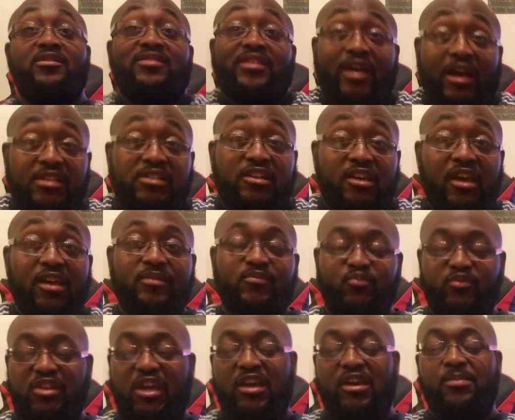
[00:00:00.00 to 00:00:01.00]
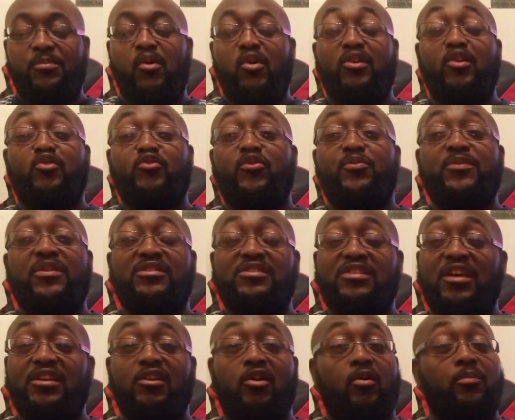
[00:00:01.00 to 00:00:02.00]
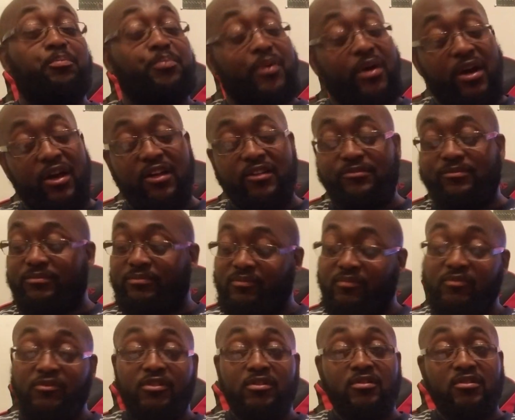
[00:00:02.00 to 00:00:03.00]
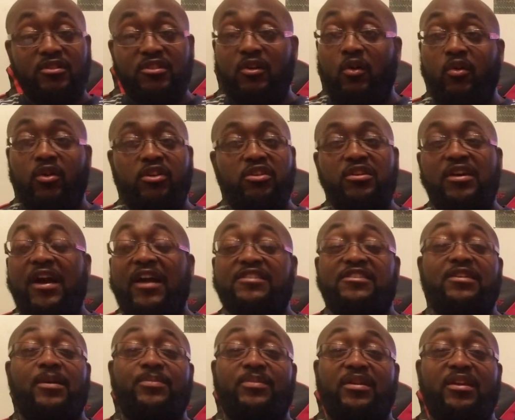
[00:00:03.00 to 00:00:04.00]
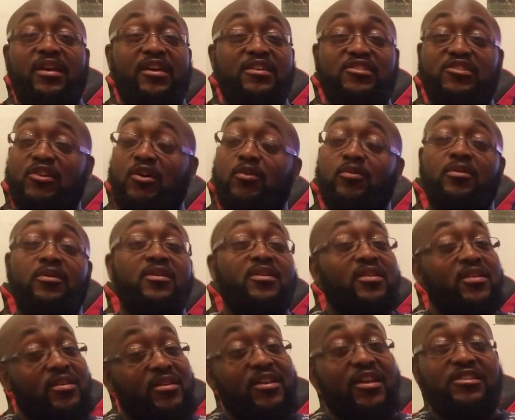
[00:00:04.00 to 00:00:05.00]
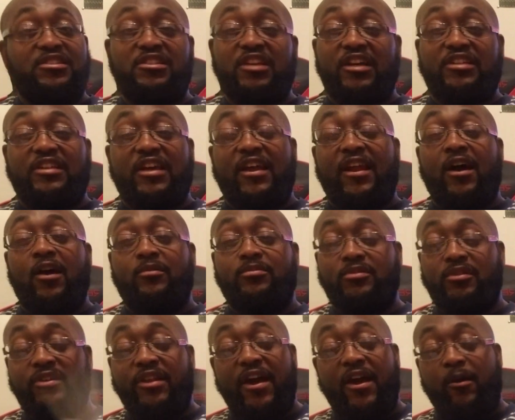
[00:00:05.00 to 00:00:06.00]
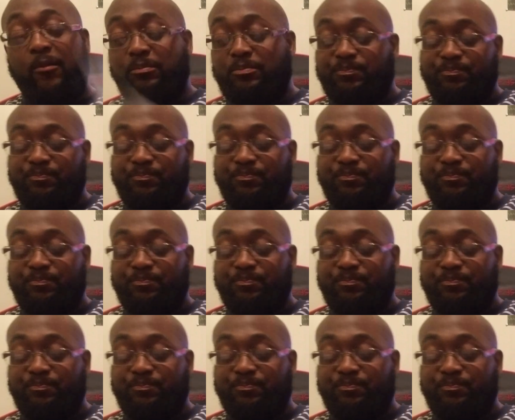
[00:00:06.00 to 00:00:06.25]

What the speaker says: As again, taking more notes from Nintendo. But Sony, you got something here. So let's check that out. Now,